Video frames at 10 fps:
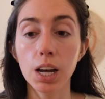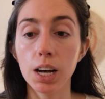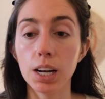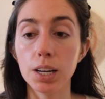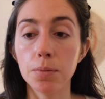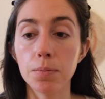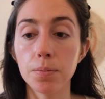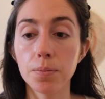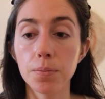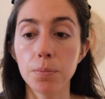
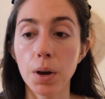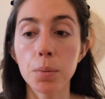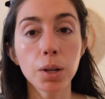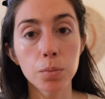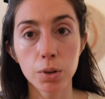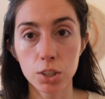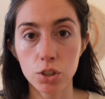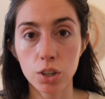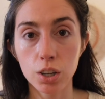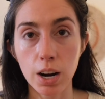My blood
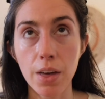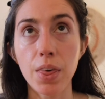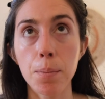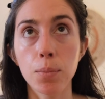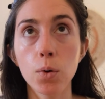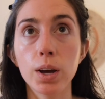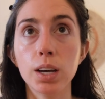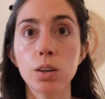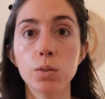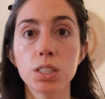pressure at that
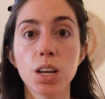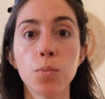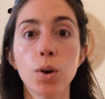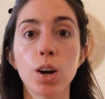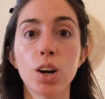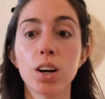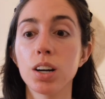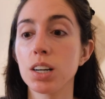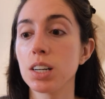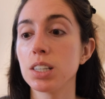point was
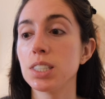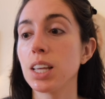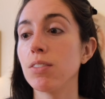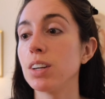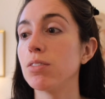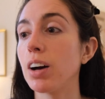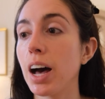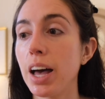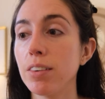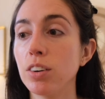somewhere
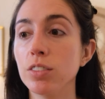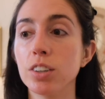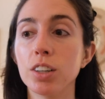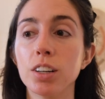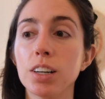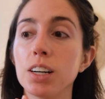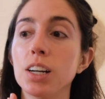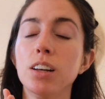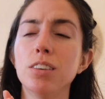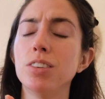75 over
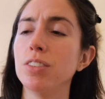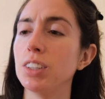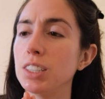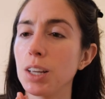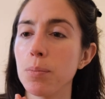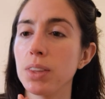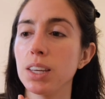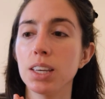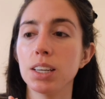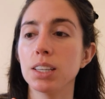50
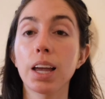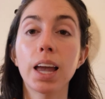something,